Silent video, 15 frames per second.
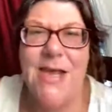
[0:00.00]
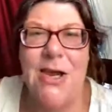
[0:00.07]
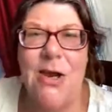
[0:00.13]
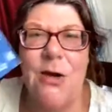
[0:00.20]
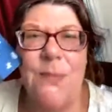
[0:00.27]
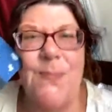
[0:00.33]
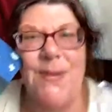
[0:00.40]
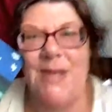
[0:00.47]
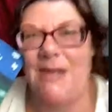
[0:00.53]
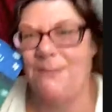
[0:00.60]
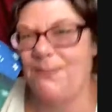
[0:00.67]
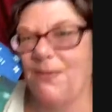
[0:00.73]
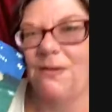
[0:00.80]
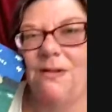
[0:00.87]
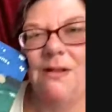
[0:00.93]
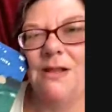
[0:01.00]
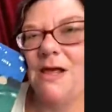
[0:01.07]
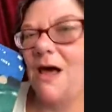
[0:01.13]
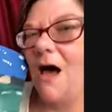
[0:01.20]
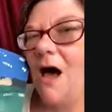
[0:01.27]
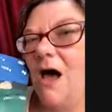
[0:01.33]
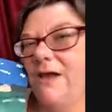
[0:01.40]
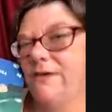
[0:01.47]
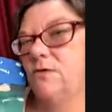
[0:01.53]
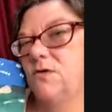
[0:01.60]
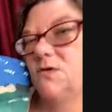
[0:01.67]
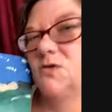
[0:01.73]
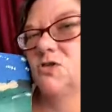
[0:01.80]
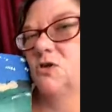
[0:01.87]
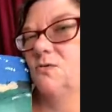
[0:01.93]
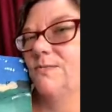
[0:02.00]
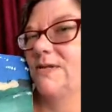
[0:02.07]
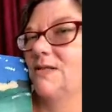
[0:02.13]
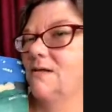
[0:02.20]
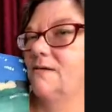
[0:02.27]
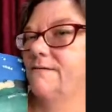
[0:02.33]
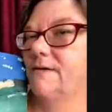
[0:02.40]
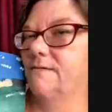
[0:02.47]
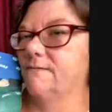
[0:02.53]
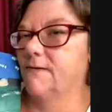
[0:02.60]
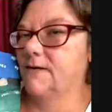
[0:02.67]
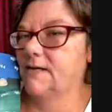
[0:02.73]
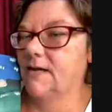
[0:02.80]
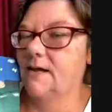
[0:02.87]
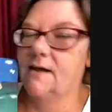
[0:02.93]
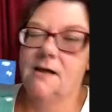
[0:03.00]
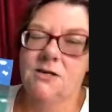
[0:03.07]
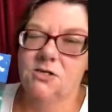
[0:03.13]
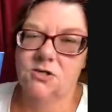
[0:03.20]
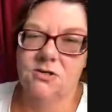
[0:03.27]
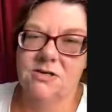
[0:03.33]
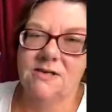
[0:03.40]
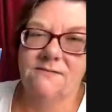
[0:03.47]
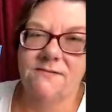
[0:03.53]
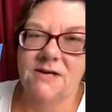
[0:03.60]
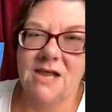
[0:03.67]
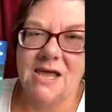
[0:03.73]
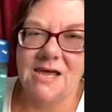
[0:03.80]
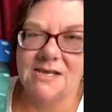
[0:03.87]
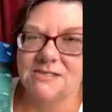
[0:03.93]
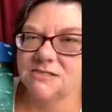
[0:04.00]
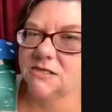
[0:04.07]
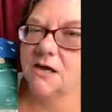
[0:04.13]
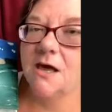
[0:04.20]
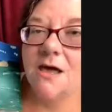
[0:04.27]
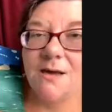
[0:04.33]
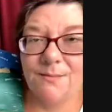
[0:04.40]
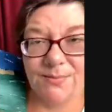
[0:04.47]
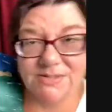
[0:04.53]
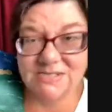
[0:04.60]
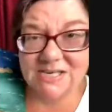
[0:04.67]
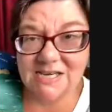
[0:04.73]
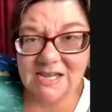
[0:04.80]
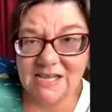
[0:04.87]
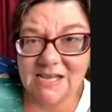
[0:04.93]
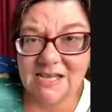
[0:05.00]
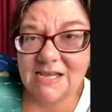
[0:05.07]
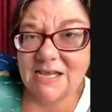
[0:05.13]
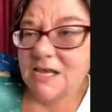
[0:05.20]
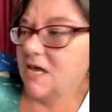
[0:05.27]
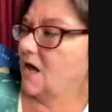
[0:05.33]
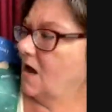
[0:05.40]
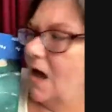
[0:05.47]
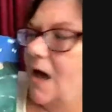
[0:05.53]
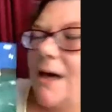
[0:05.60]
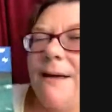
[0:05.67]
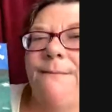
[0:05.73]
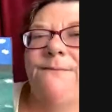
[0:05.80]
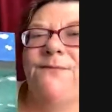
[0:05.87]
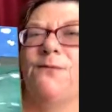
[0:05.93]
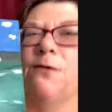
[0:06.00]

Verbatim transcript: here, people. I know you show me love every day. I shouldn't even ask. But today, I'm